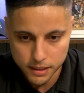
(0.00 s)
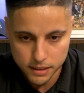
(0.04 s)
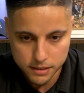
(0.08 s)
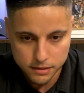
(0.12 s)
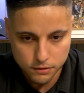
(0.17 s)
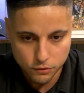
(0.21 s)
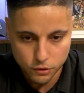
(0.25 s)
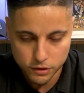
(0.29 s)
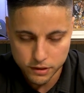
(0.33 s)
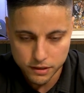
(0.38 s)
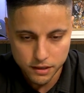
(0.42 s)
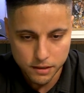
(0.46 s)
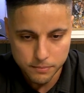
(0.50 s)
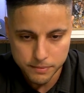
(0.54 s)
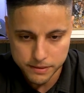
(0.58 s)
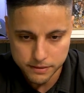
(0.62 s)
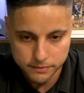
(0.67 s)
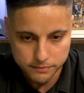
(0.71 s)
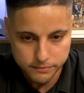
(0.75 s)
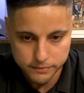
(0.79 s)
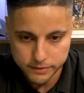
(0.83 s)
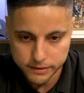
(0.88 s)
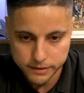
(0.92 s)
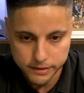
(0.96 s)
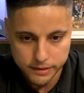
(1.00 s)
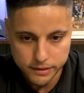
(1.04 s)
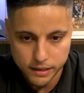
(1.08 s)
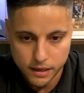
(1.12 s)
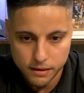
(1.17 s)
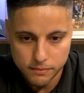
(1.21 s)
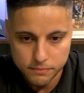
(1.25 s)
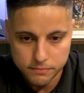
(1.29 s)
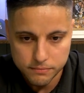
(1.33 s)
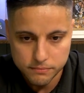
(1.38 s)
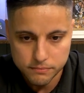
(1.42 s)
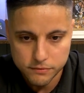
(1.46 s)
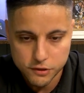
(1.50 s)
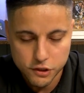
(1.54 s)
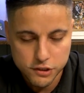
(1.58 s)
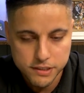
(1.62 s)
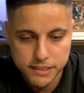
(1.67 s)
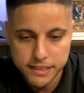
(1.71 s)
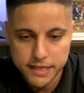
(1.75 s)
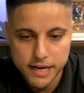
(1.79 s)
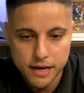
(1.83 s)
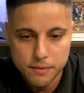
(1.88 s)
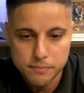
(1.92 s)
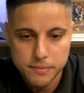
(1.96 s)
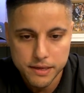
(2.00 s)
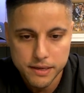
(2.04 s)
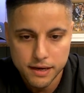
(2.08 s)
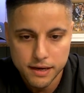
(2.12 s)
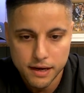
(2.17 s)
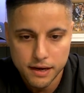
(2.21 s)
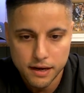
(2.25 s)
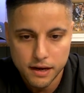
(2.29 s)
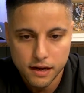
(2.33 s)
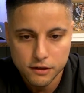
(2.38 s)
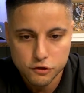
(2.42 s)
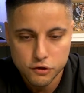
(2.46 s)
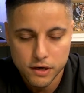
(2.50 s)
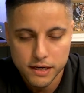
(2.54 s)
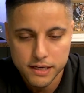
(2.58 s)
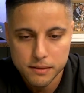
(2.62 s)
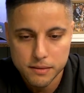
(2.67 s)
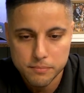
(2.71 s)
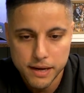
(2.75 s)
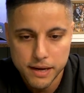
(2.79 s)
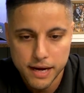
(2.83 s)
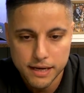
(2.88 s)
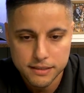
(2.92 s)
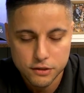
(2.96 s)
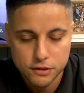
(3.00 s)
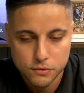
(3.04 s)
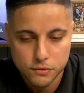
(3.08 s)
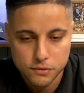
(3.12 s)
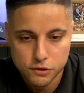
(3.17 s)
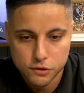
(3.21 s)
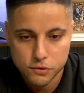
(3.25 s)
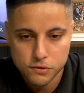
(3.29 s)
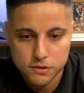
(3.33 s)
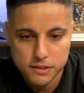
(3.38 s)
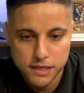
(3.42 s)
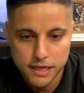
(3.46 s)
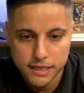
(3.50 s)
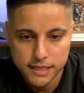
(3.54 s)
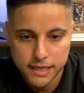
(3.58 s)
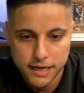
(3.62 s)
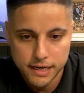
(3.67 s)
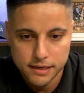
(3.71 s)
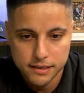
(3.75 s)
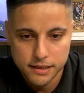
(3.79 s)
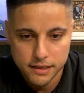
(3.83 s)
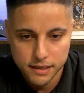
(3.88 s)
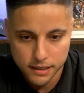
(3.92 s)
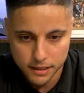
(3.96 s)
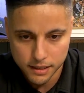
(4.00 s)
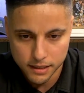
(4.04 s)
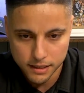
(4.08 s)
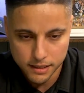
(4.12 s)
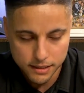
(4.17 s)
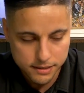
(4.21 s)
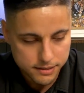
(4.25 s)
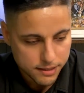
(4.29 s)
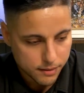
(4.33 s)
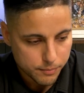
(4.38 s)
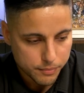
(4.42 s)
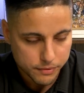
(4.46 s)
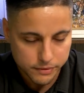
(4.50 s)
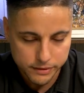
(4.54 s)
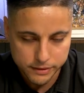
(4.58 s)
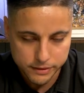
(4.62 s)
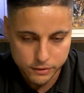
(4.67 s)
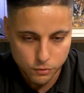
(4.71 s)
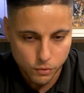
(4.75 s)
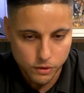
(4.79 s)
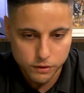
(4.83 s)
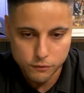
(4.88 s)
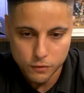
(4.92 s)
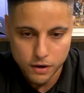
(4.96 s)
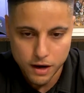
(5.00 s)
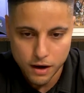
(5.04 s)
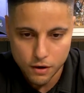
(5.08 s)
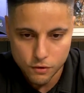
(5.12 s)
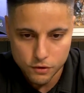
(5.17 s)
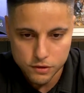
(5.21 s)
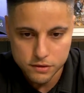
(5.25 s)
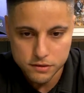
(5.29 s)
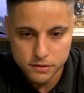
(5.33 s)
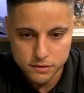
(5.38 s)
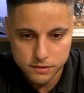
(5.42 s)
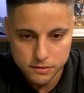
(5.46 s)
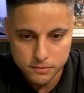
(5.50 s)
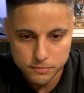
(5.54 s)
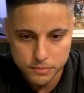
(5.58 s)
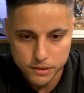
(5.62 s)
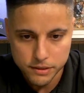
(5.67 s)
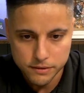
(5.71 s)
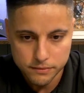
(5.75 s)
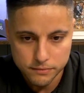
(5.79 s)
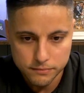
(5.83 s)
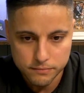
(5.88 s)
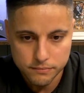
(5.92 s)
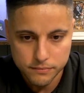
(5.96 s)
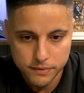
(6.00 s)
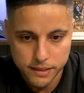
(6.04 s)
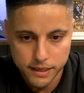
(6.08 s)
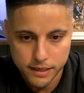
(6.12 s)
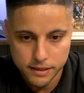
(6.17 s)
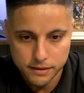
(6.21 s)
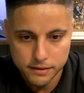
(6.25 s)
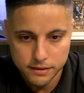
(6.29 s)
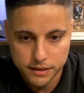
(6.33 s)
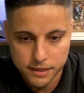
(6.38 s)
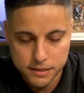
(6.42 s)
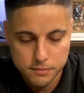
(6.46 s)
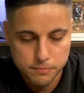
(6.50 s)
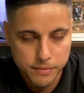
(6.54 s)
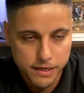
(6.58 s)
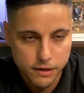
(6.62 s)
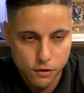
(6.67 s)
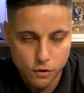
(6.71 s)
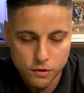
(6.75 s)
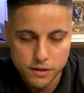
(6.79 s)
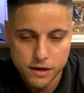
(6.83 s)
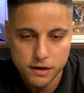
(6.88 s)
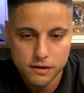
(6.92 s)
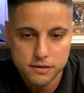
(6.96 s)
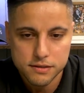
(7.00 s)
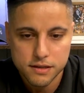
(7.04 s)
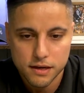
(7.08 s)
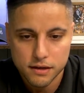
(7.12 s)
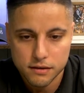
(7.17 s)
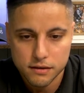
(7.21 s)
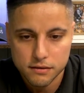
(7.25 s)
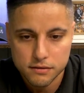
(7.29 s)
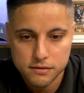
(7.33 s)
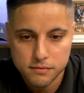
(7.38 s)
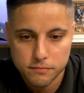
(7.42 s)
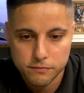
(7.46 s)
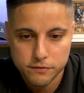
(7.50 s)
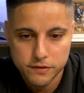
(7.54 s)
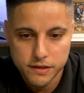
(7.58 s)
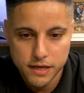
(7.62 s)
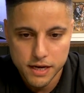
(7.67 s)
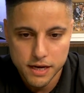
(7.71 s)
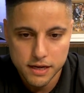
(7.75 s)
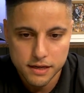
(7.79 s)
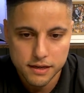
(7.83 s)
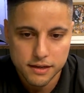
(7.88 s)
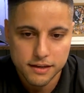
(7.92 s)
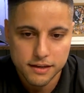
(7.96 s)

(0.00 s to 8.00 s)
Look it up, and, you know, just DM me. I'll try to get back to you as soon as I can. Typically 24 hours. But yeah, it's me on there. It's not some VA.